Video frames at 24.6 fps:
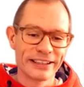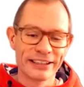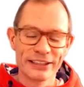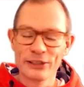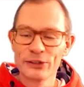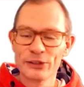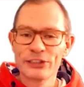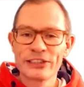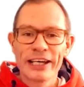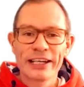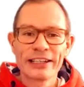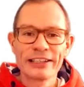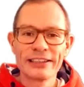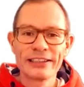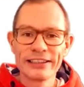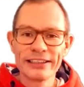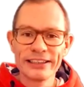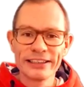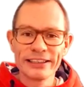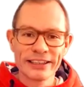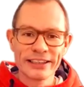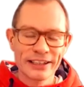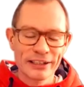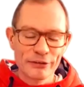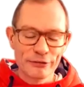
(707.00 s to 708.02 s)
suddenly
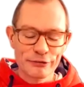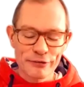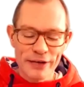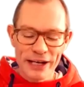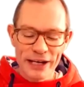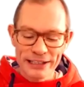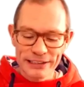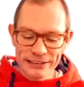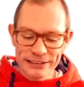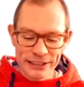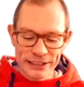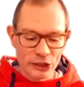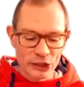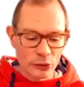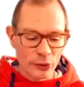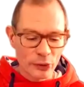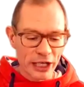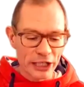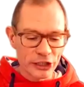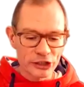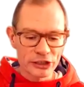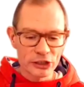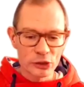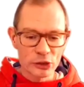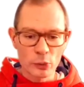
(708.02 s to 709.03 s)
find
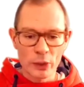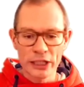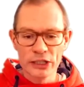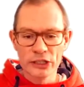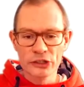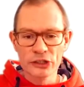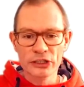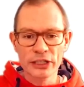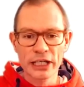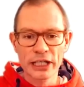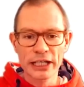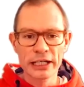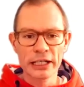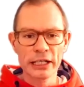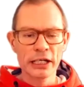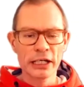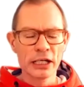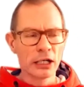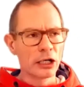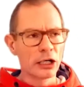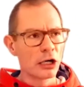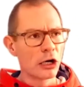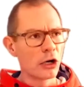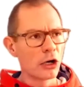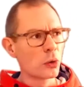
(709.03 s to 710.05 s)
situations where you say,
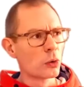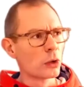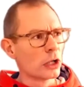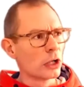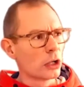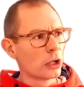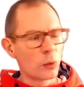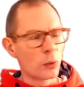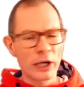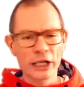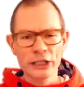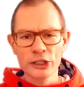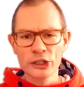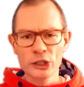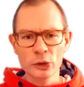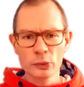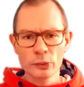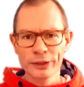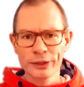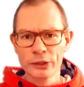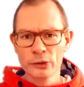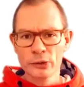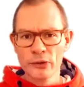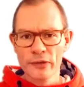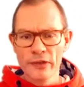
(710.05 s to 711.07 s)
oh, why should we
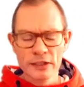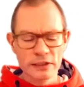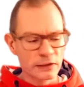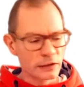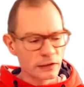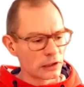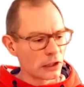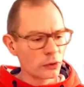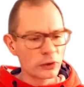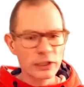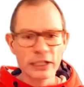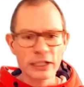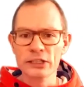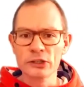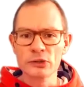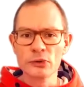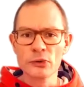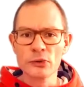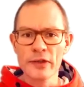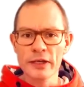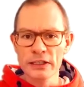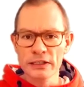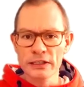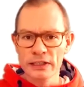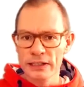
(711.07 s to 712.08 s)
do this alone? Let's do
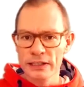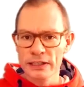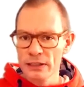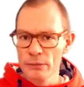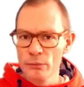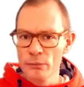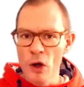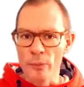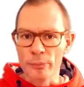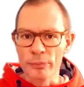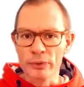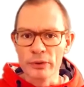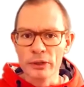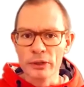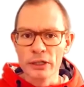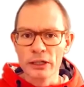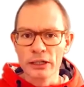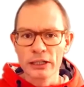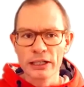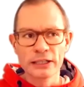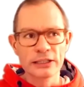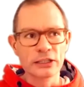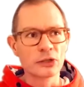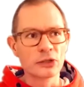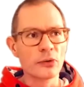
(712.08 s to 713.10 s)
this as a mob.
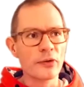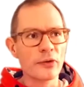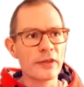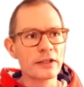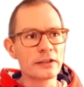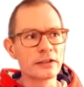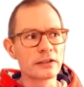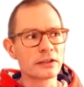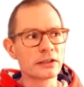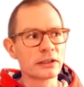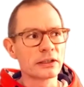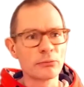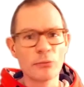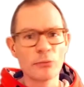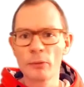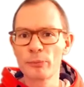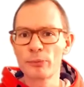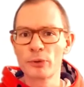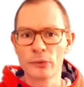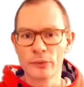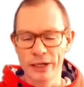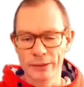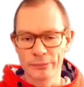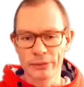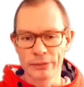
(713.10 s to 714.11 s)
Let's do this mob
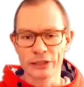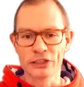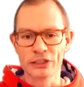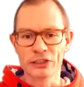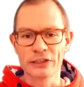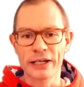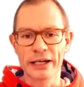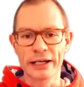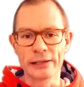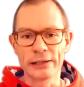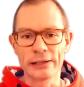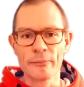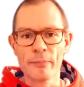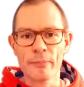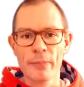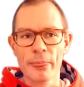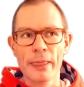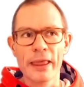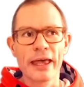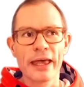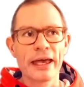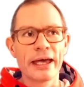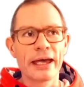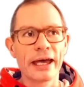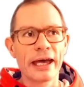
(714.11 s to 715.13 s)
programming style.
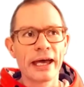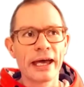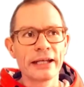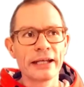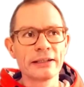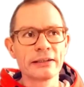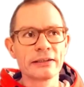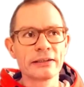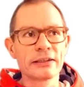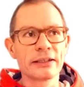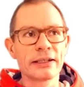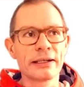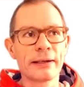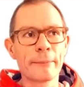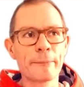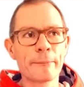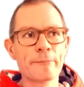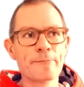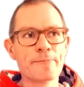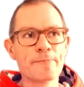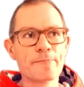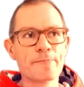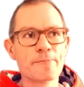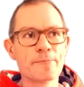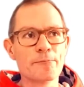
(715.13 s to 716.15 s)
And
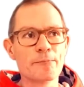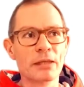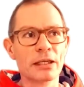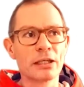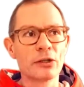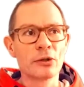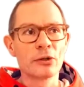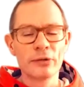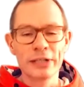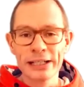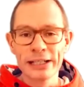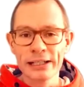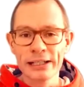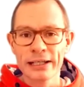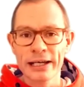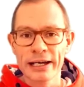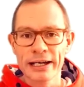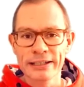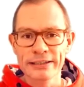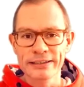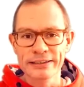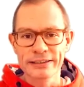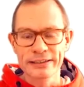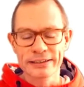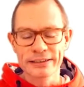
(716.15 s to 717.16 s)
you
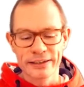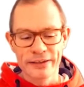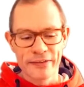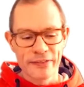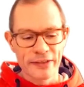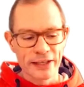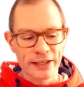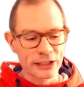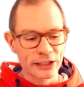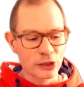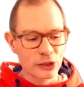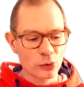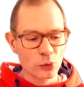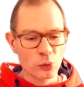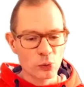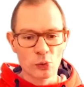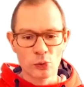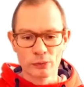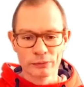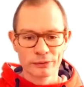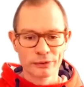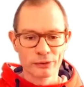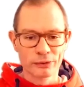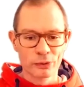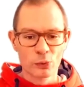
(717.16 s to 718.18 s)
realize that you
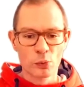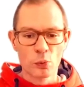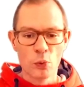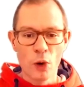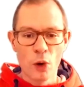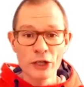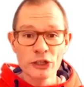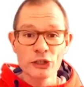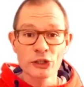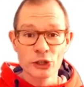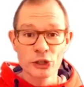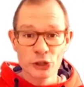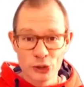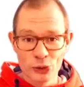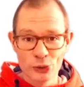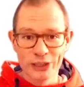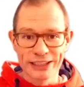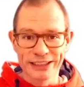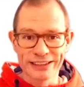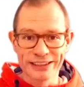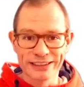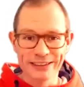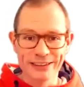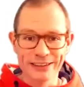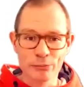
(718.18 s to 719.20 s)
want to do
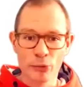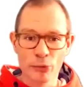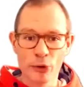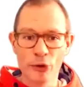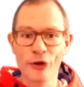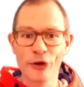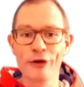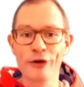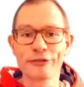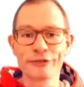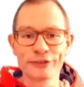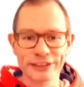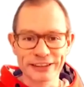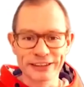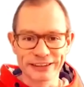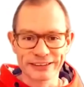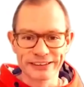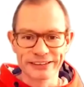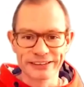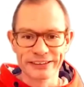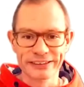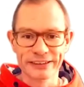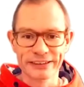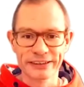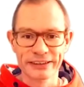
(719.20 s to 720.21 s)
it more often.
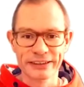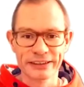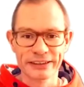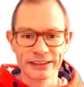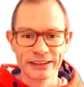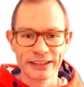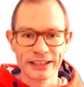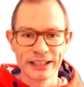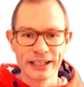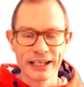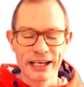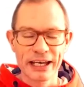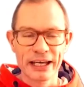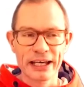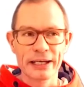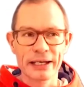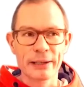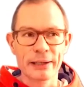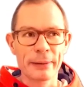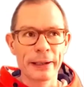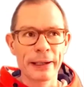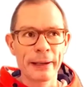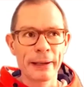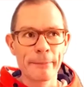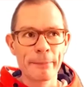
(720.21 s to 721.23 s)

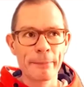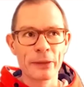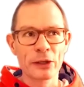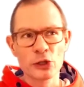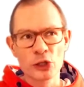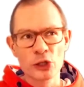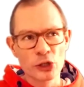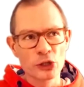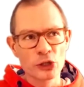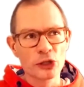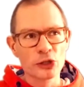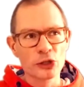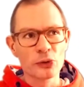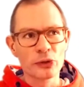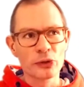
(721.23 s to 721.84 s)
You shouldn't do